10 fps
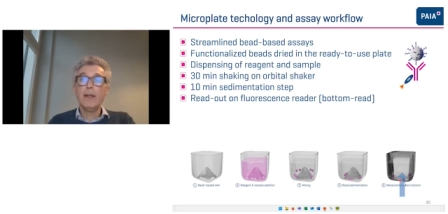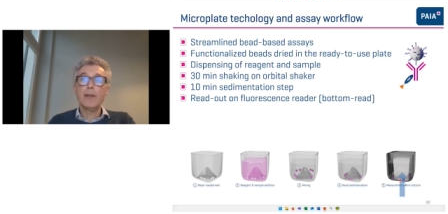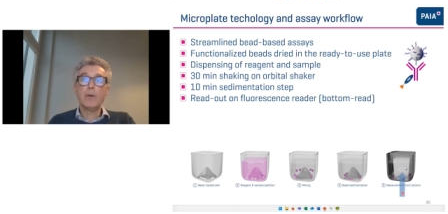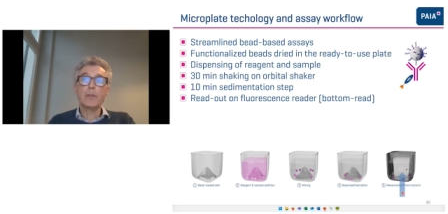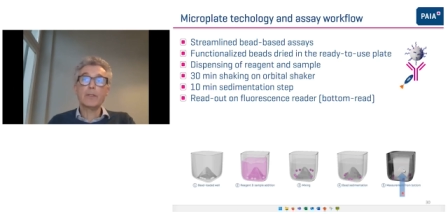
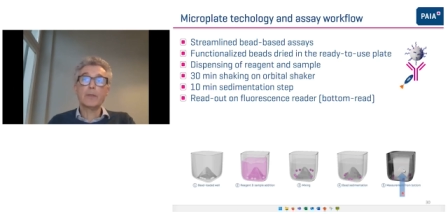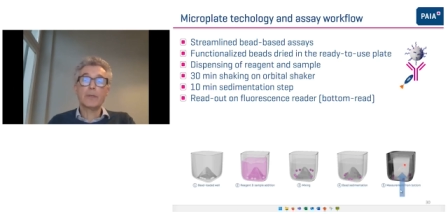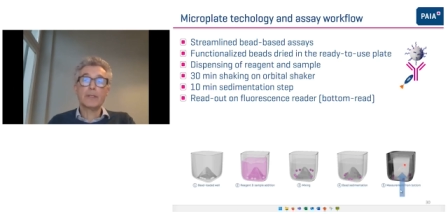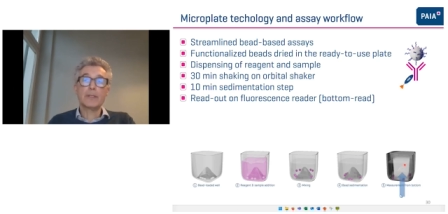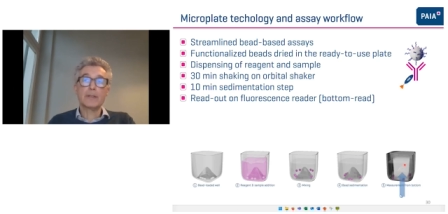And also
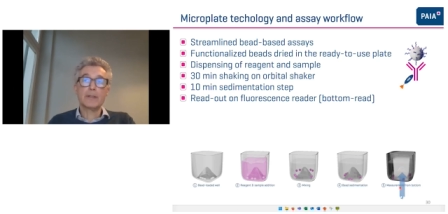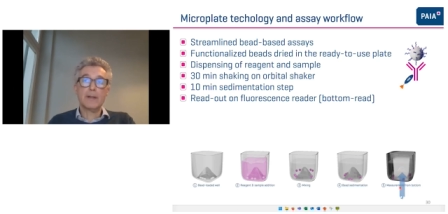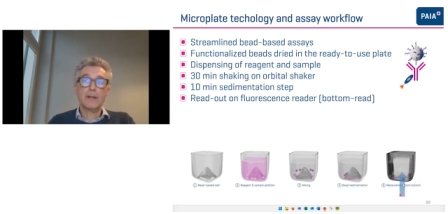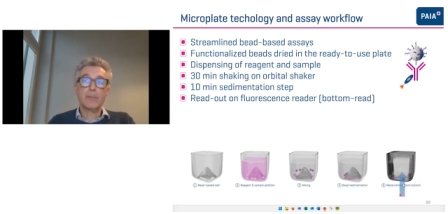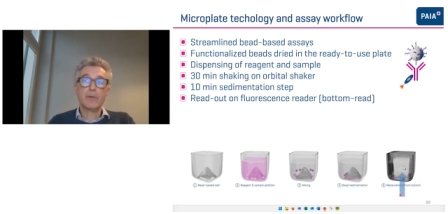this
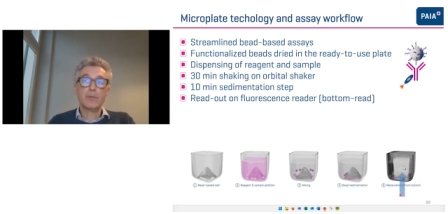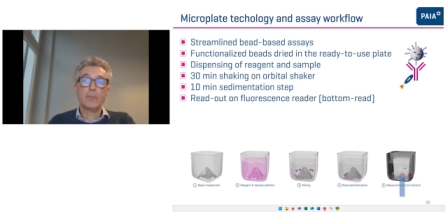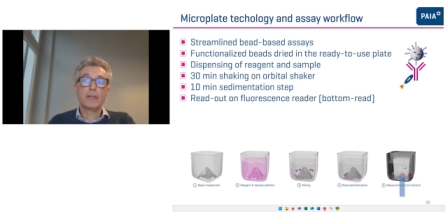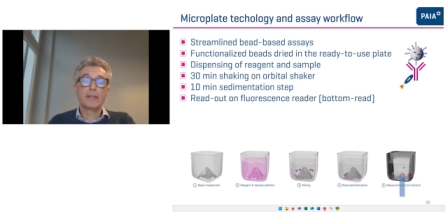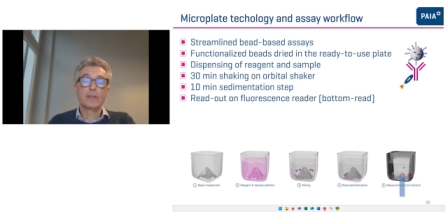
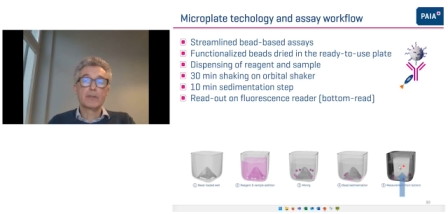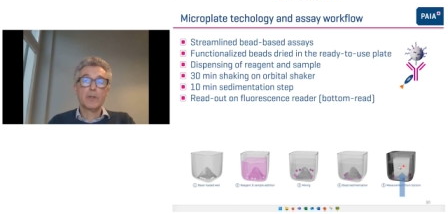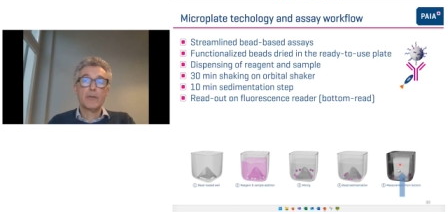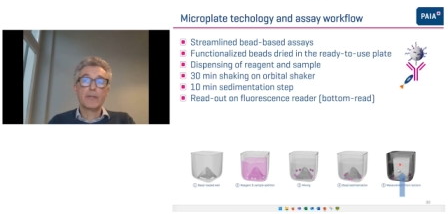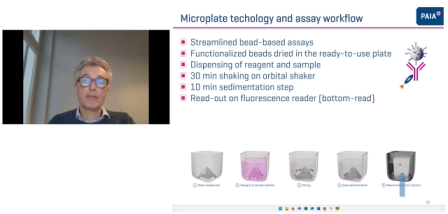pyramid
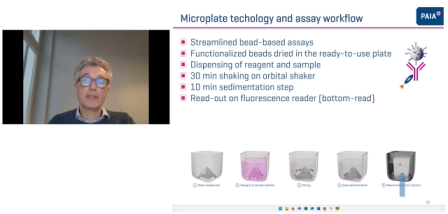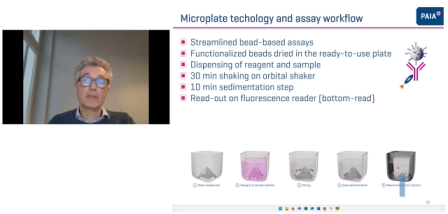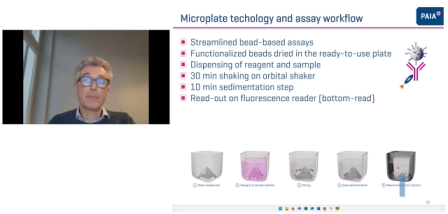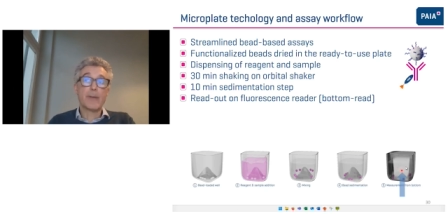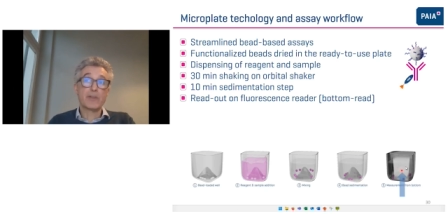serves as a
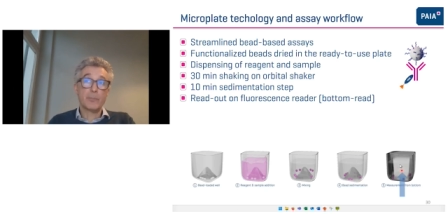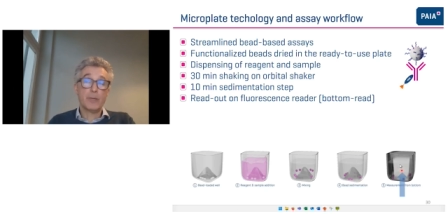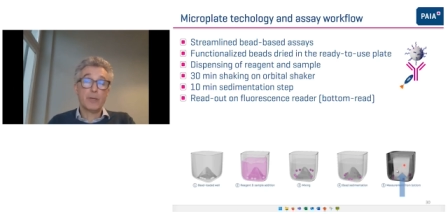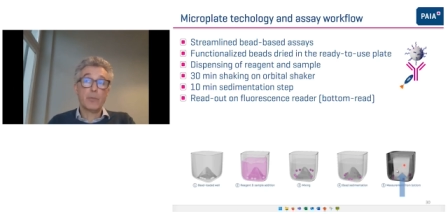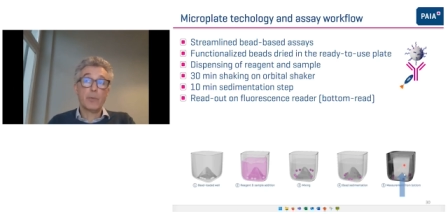
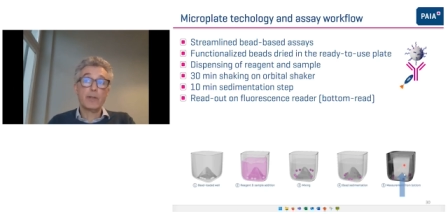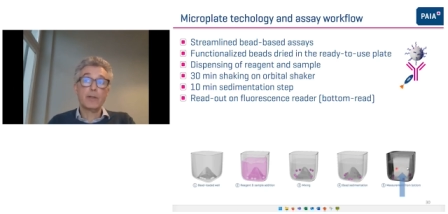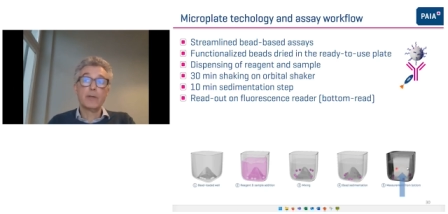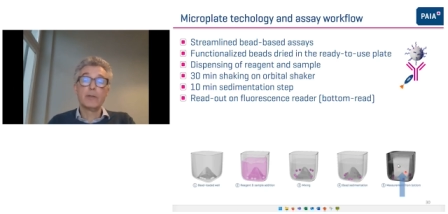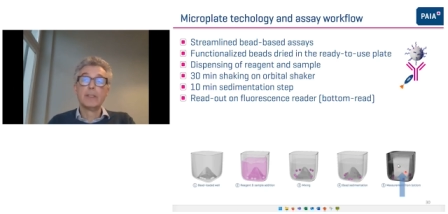measurement
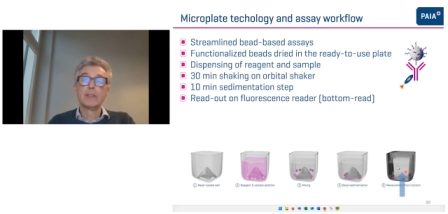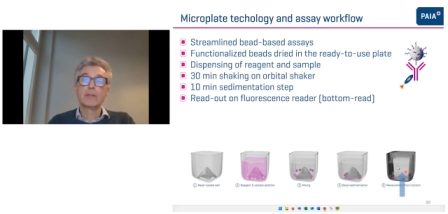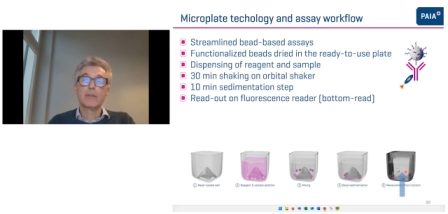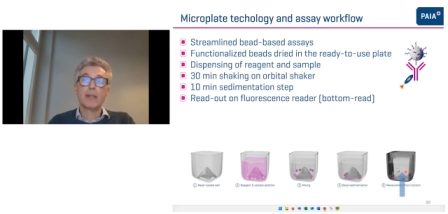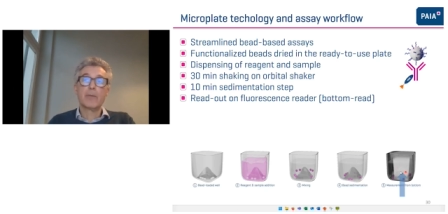window
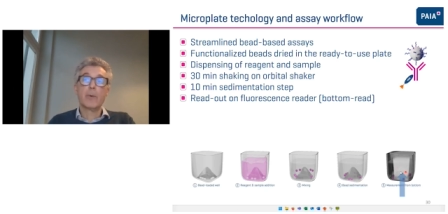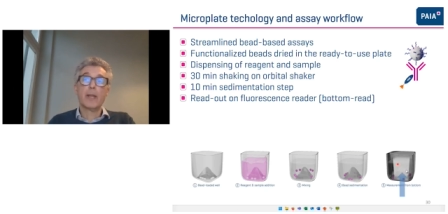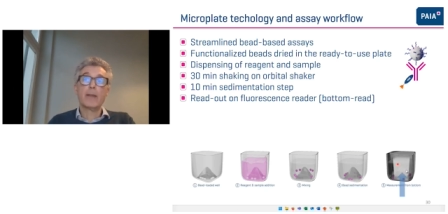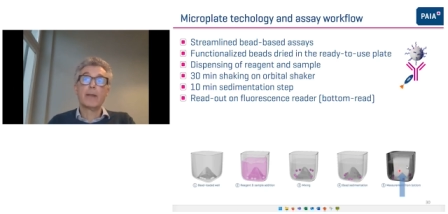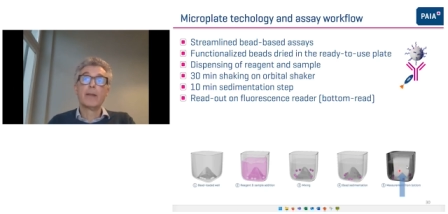so that
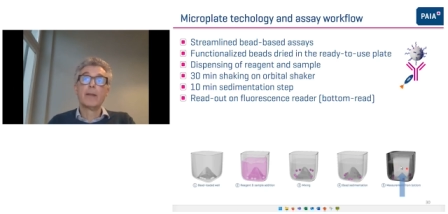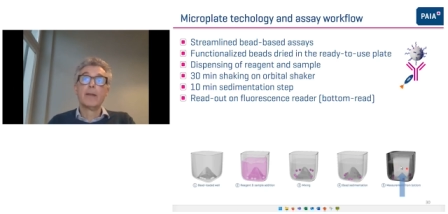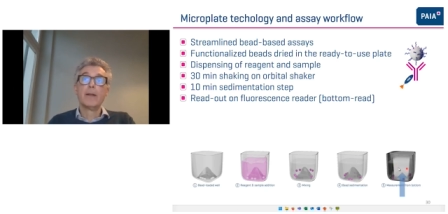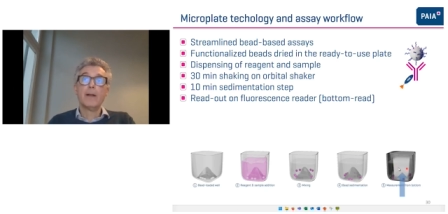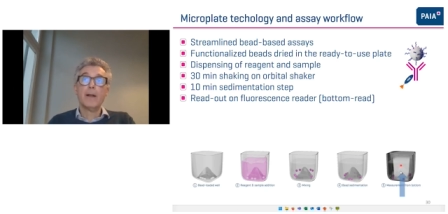when
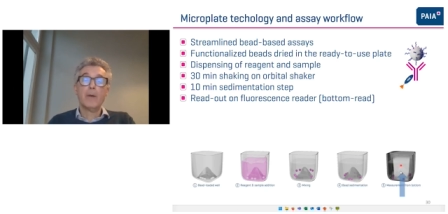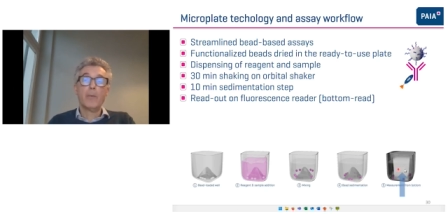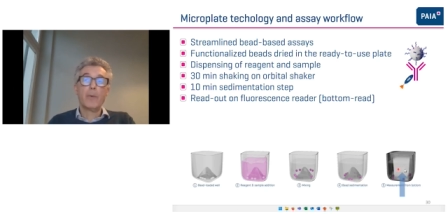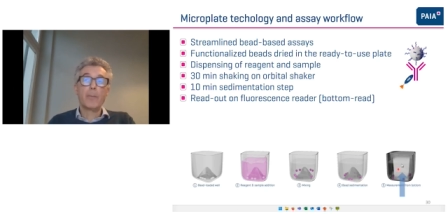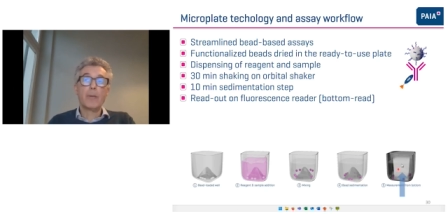
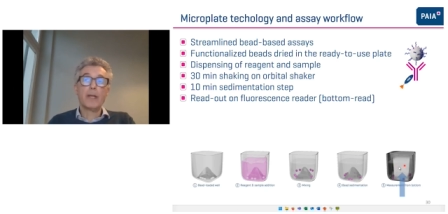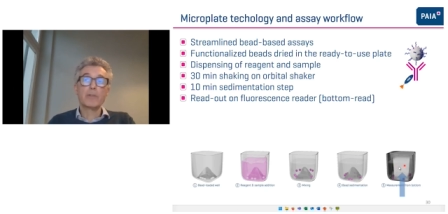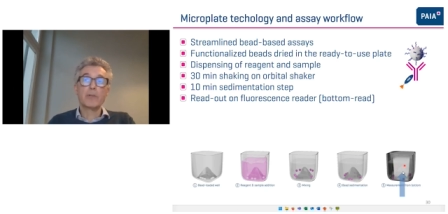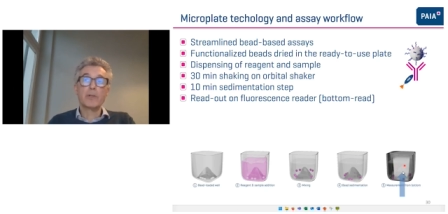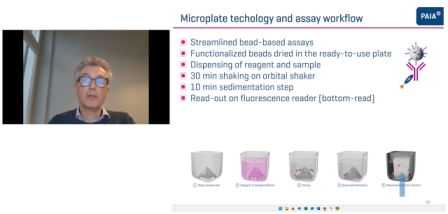we
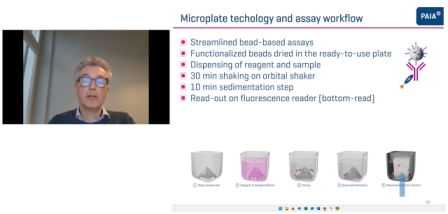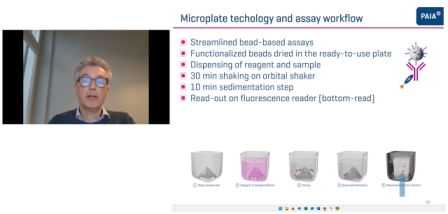measure